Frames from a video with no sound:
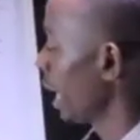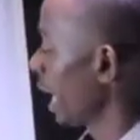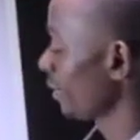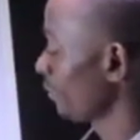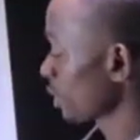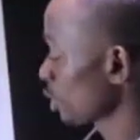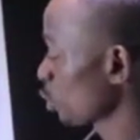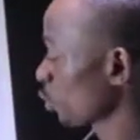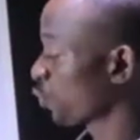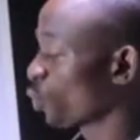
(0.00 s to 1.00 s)
I first
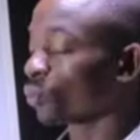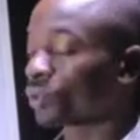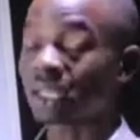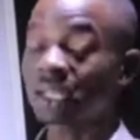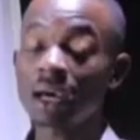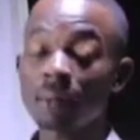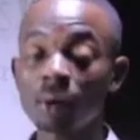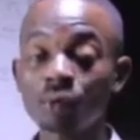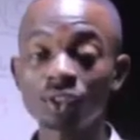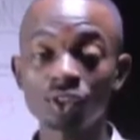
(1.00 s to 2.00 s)
look for the number
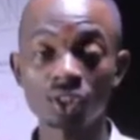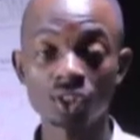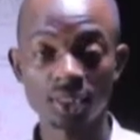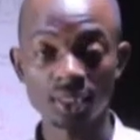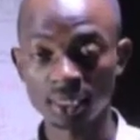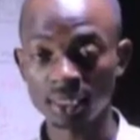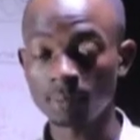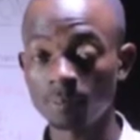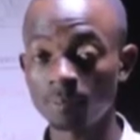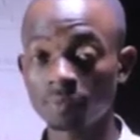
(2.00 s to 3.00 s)
which is
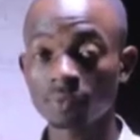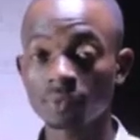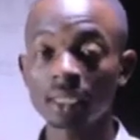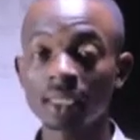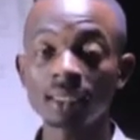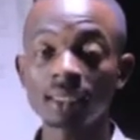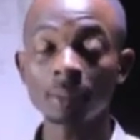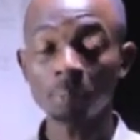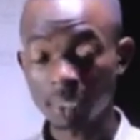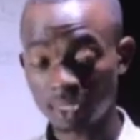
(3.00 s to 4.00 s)
in
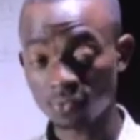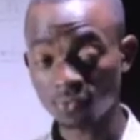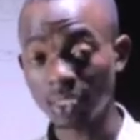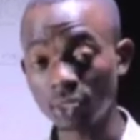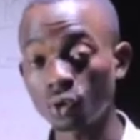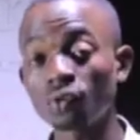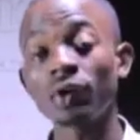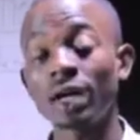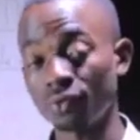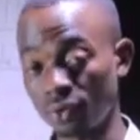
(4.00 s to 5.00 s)
the place value of
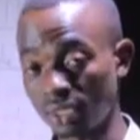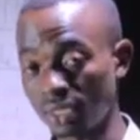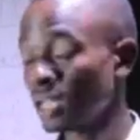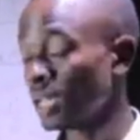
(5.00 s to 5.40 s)
hundreds,